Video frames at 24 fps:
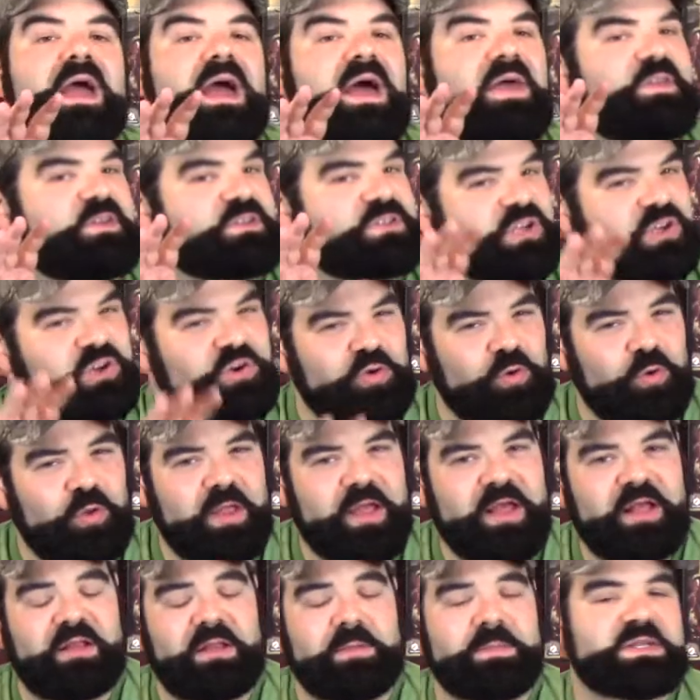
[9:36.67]
And there's a
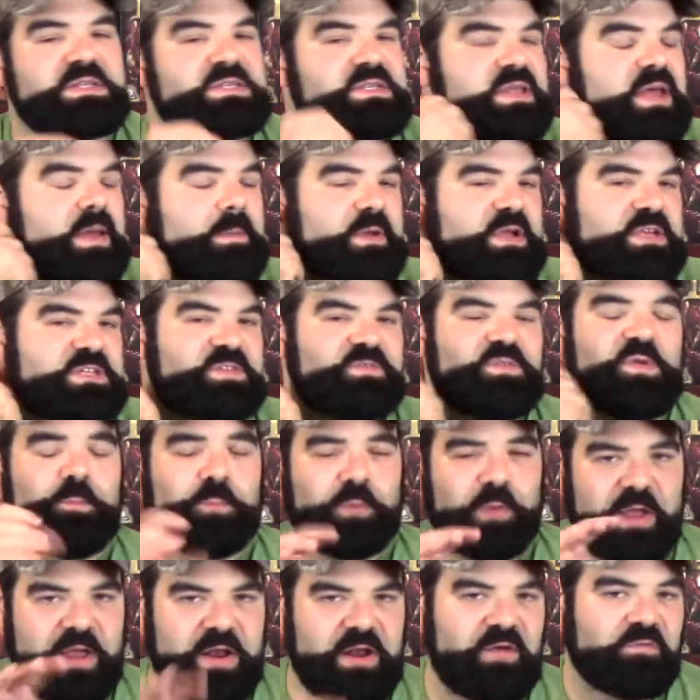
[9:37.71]
cool element to that, because if you
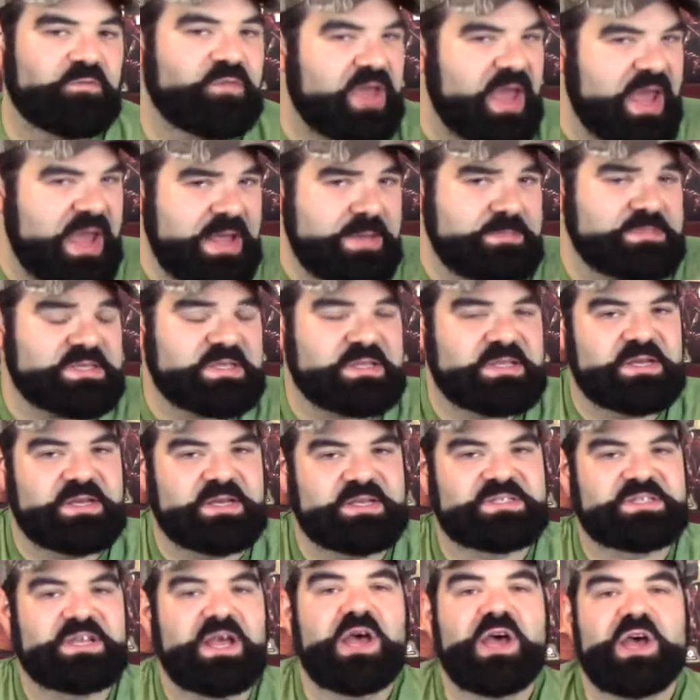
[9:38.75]
play enough games of
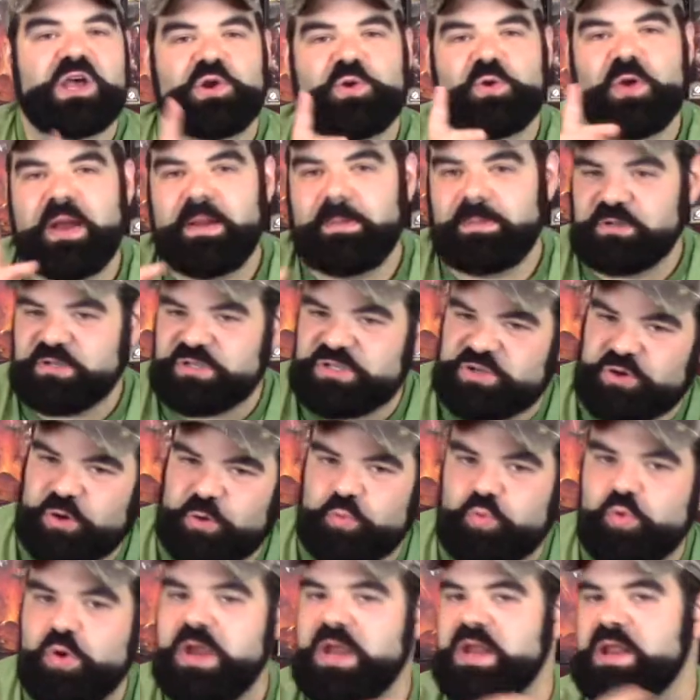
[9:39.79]
this, you're able to start
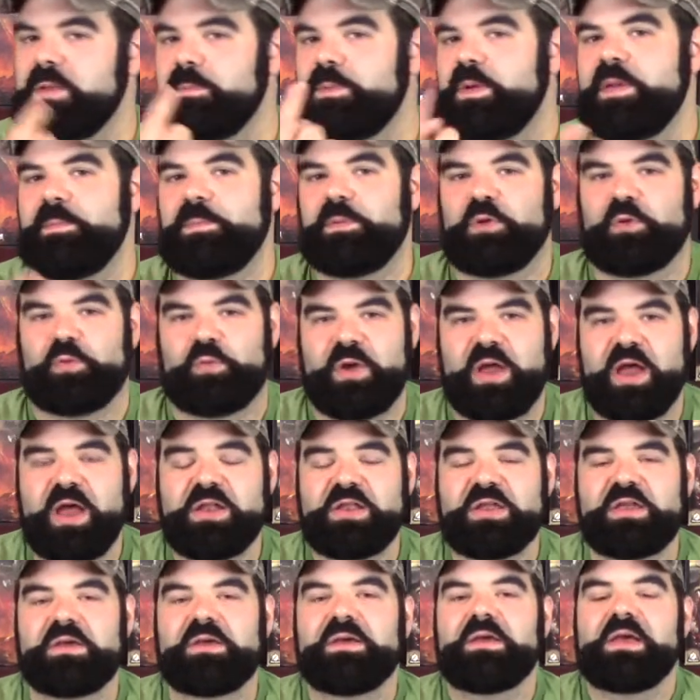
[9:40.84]
reading people
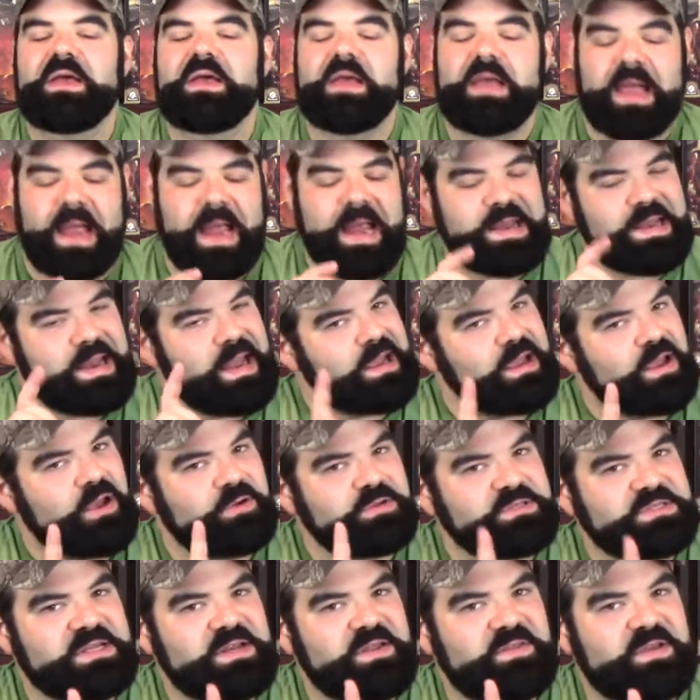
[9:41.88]
around you, and that
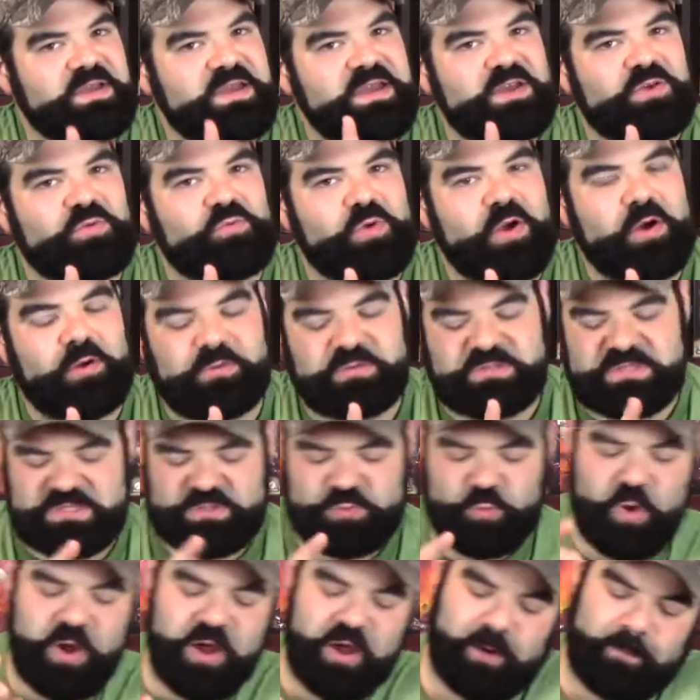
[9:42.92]
goes into the hidden roles as
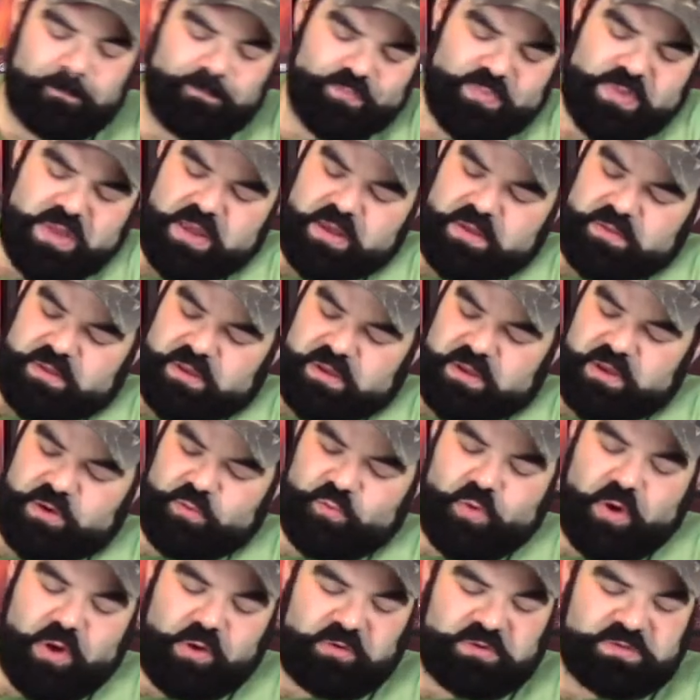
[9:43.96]
well. The hidden
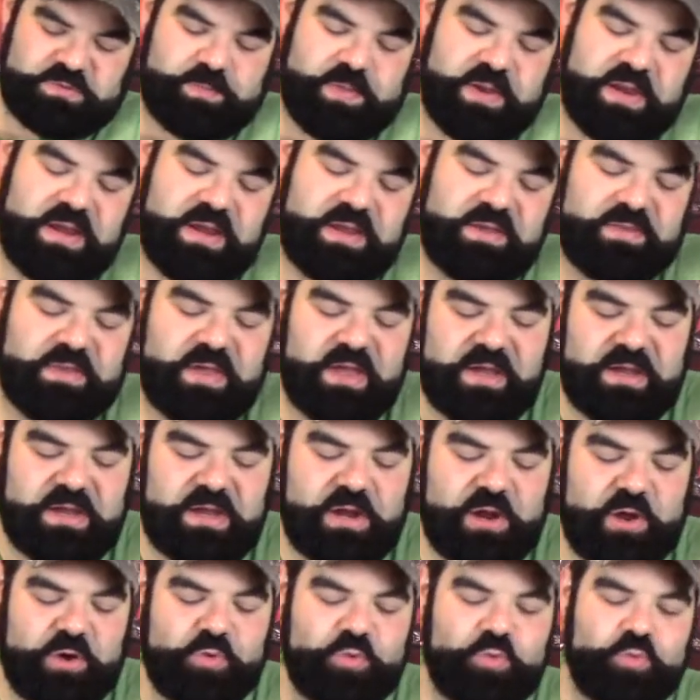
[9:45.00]
roles being that, you
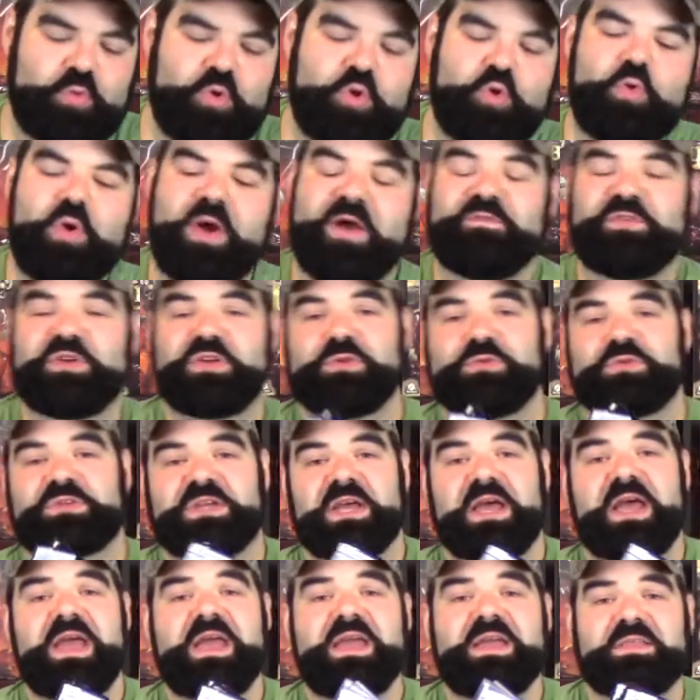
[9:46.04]
know, whoever you
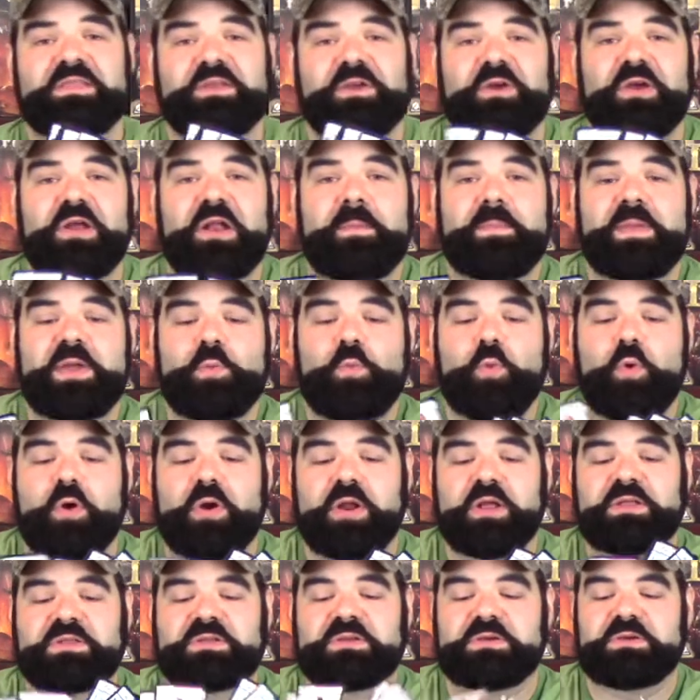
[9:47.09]
take, they're going to be
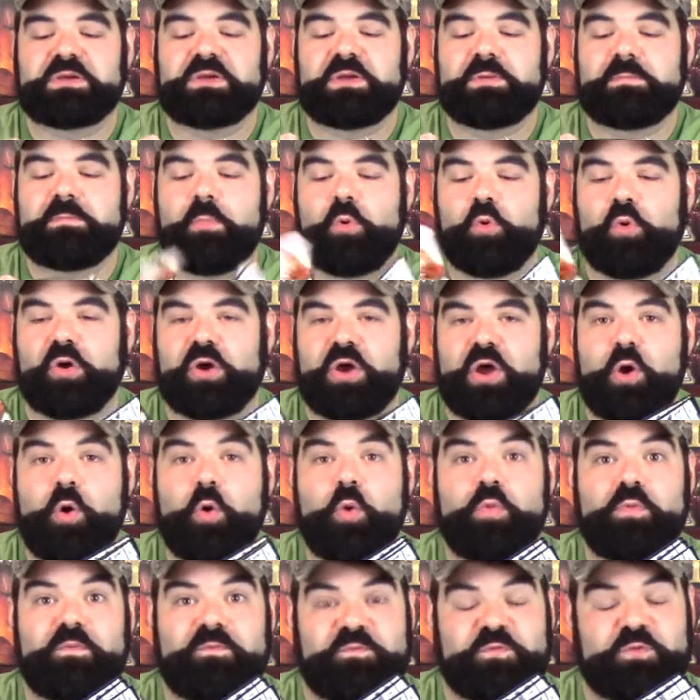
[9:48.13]
wanting to more
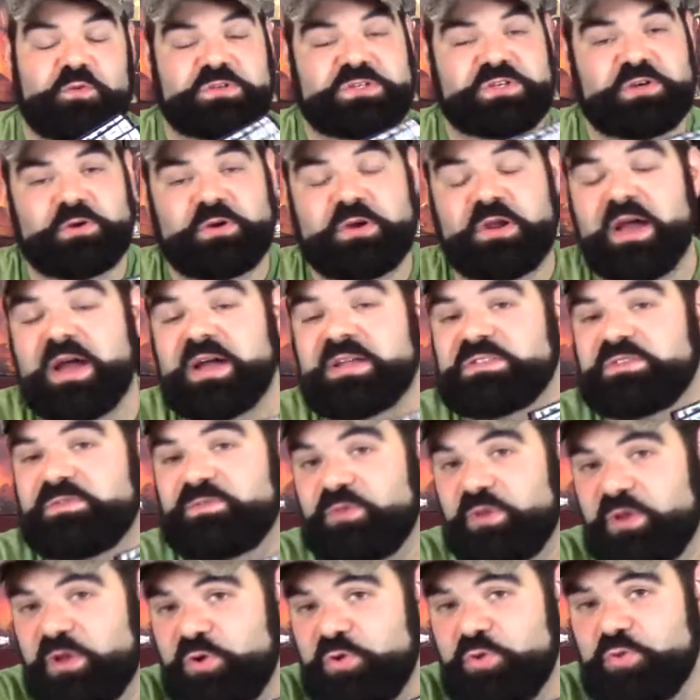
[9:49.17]
go for certain kinds of
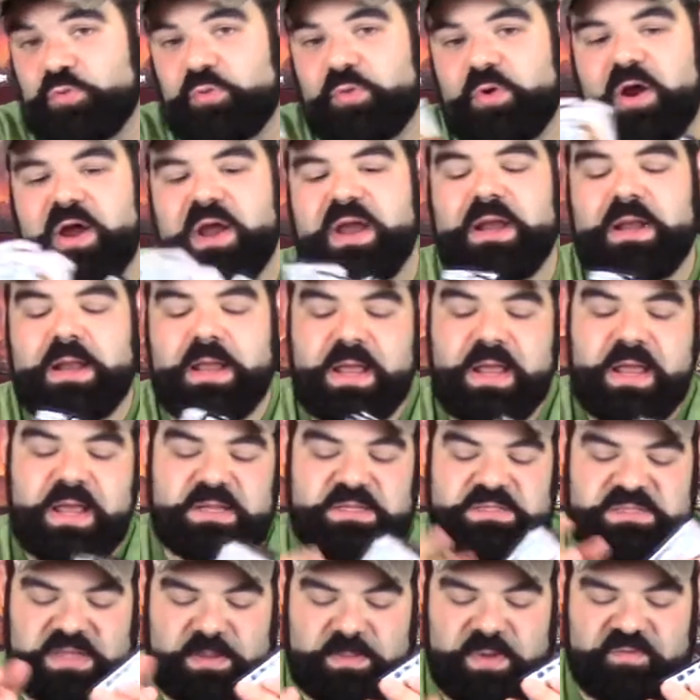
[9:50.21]
loot, right?
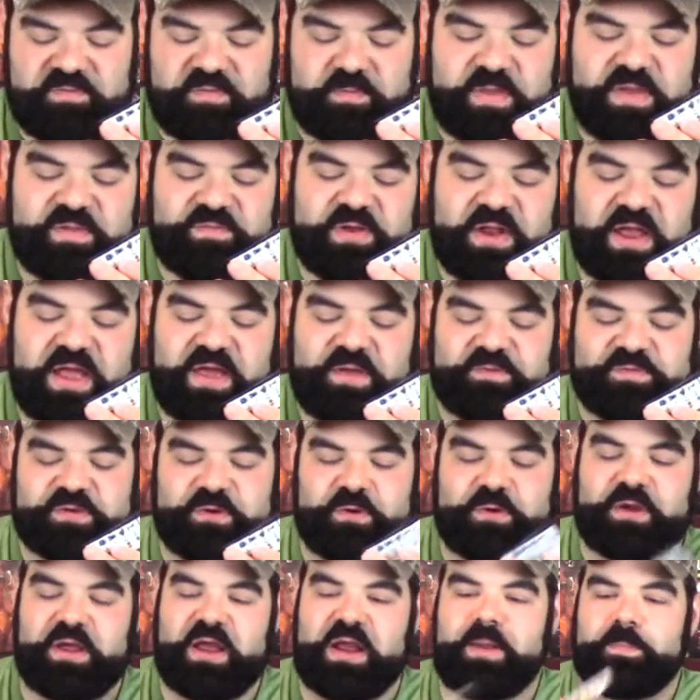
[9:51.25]
Some of them even have
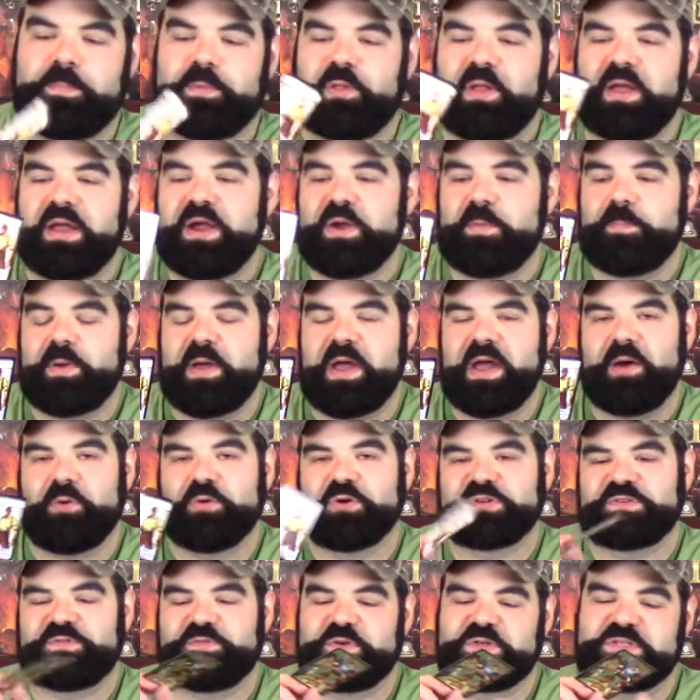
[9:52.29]
certain kind of player
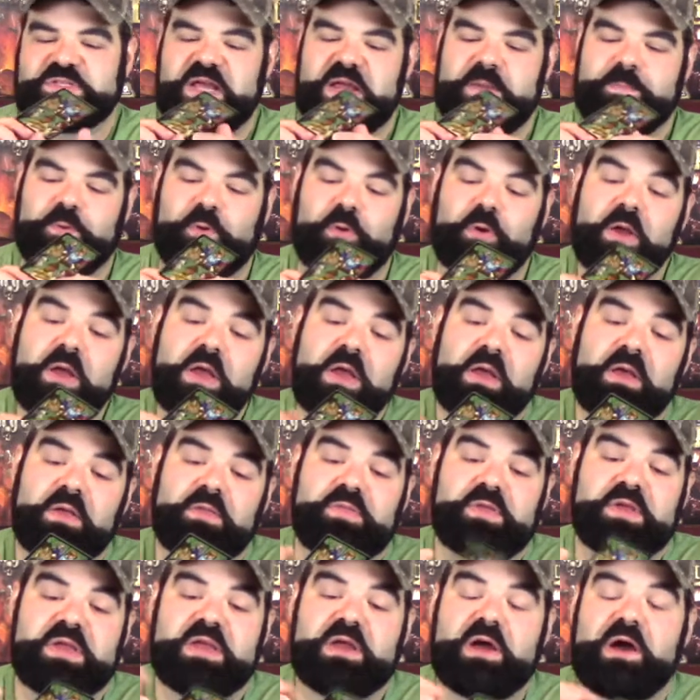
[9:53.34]
powers. For example,
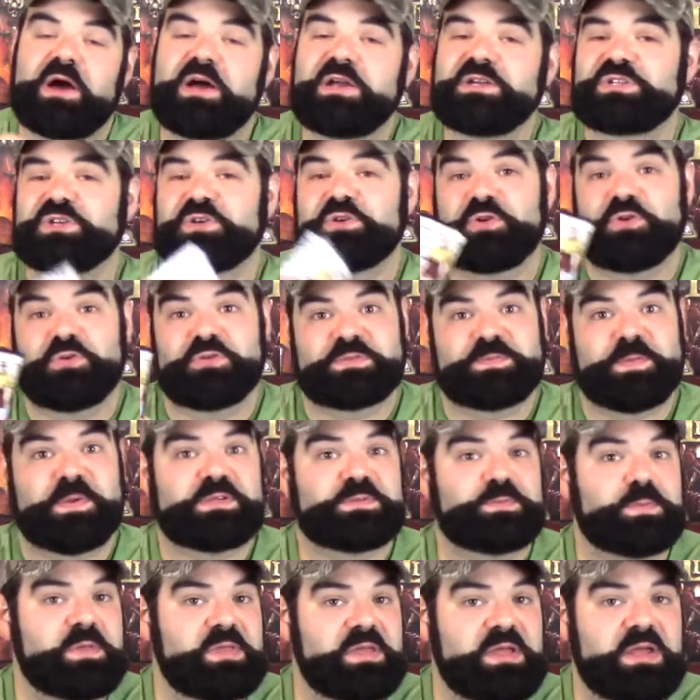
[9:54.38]
the hunter, who's
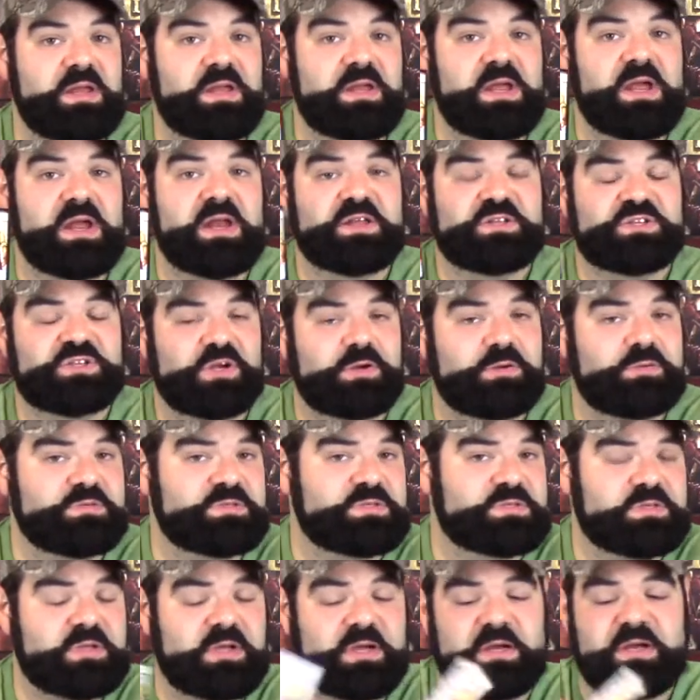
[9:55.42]
supposed to be the Indiana
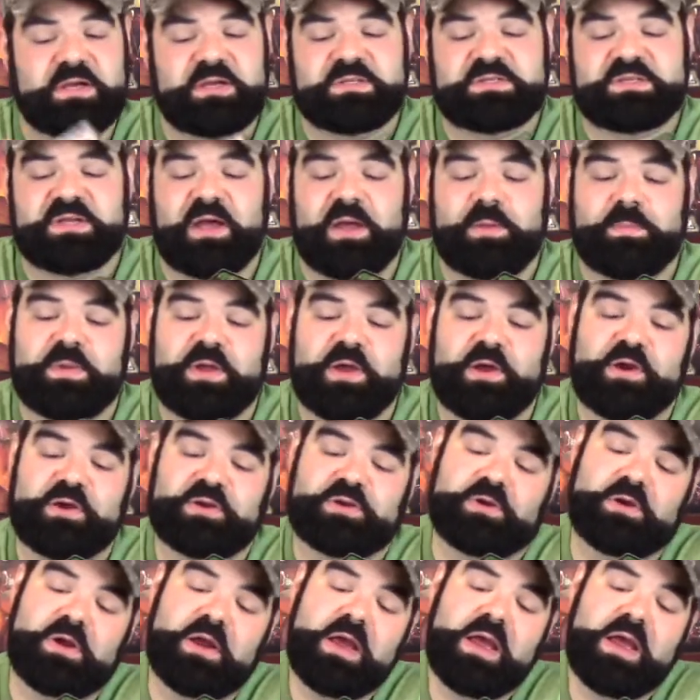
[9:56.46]
Jones uh, type character,